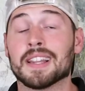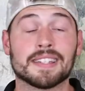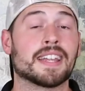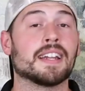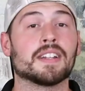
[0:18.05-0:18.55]

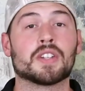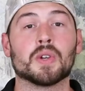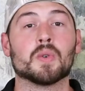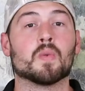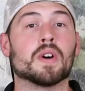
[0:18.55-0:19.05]
let's get
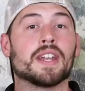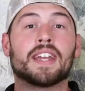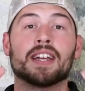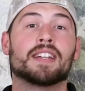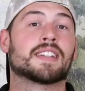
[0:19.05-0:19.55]
into what
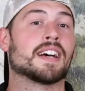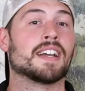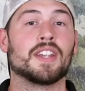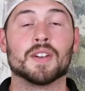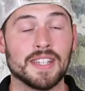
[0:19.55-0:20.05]
is
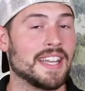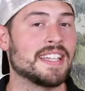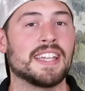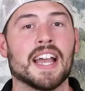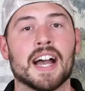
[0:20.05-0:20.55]
your
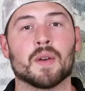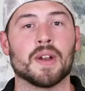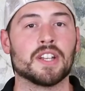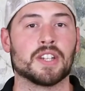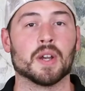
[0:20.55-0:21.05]
DTI
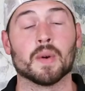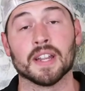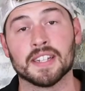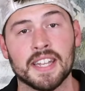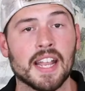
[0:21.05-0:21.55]
ratio. Well,
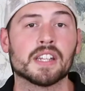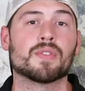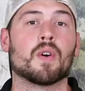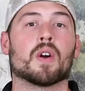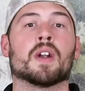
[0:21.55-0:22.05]
it stands
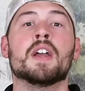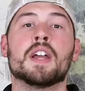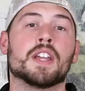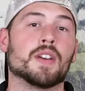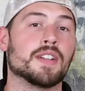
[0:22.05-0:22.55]
for
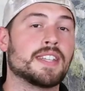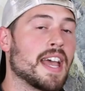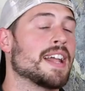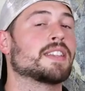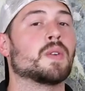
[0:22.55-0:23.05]
your
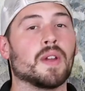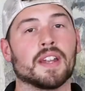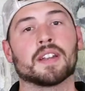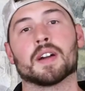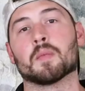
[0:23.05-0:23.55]
debt to
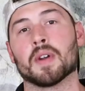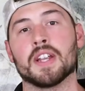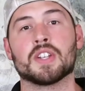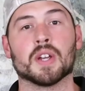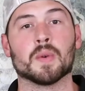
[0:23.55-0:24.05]
income
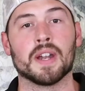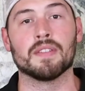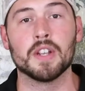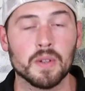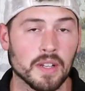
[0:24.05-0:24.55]
ratio. Whenever
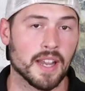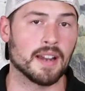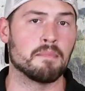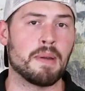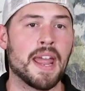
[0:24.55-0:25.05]
you look at
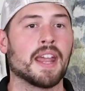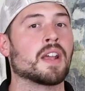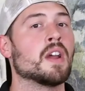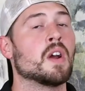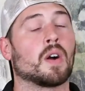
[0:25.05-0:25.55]
a bank
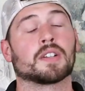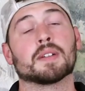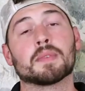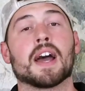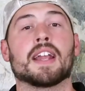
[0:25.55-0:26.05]
or
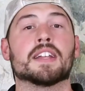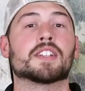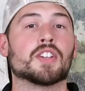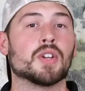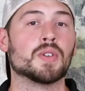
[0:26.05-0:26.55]
some kind of
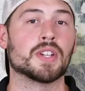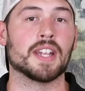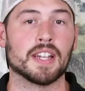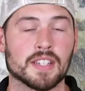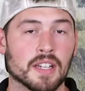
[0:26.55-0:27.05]
institution
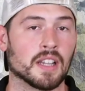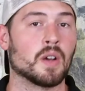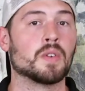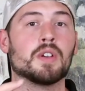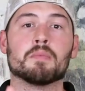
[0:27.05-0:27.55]
that is going to
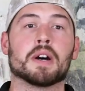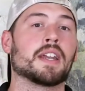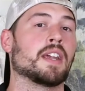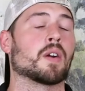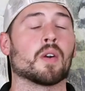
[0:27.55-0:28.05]
loan you
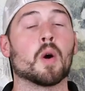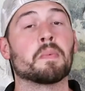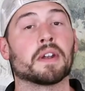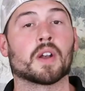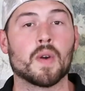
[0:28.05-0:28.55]
money or
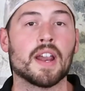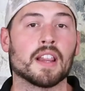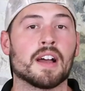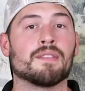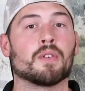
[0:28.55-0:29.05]
open a credit
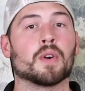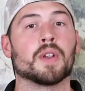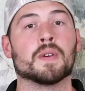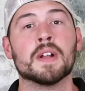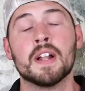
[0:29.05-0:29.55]
line for
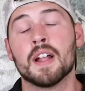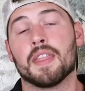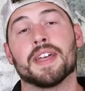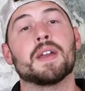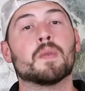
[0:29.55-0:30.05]
you,
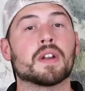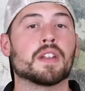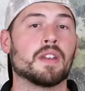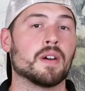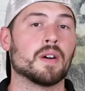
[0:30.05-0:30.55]
they want
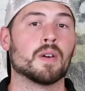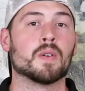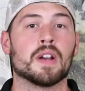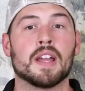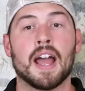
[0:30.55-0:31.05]
to
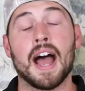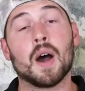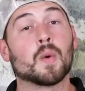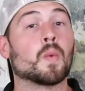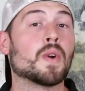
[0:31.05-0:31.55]
know
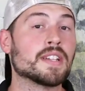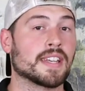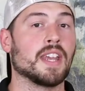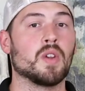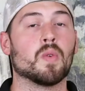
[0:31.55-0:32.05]
how
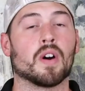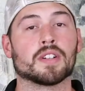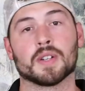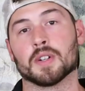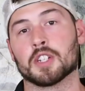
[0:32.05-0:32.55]
risky you are,
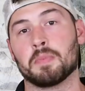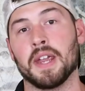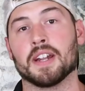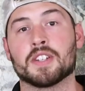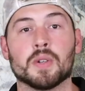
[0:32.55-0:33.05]
so to
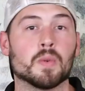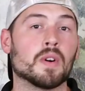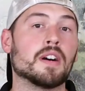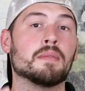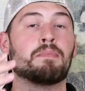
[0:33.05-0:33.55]
speak, to
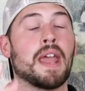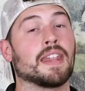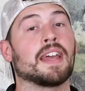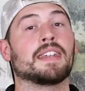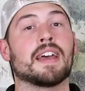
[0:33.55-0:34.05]
one, pay
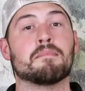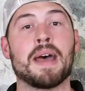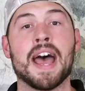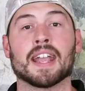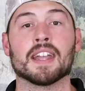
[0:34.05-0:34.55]
that debt
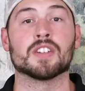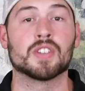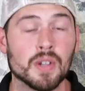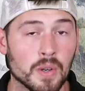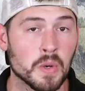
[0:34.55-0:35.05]
back, and
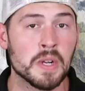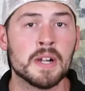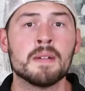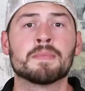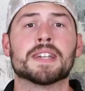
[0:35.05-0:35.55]
two,
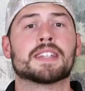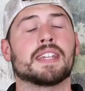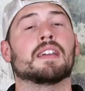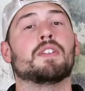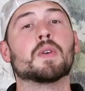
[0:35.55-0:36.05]
to
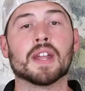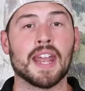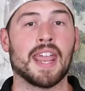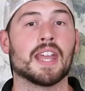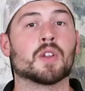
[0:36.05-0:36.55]
see if you can
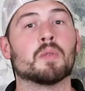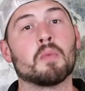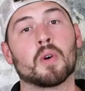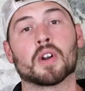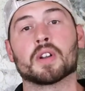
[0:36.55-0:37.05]
handle
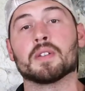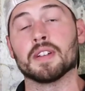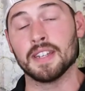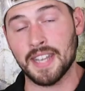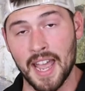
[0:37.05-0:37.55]
more
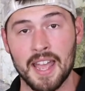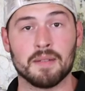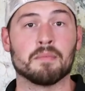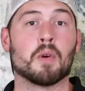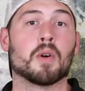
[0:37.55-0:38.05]

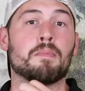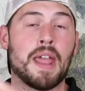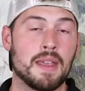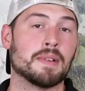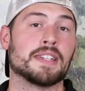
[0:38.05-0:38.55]
debt, more
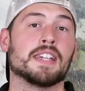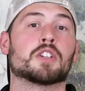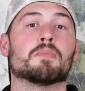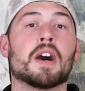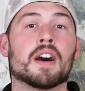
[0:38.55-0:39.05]
payments
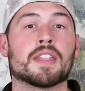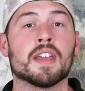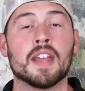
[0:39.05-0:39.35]
each month,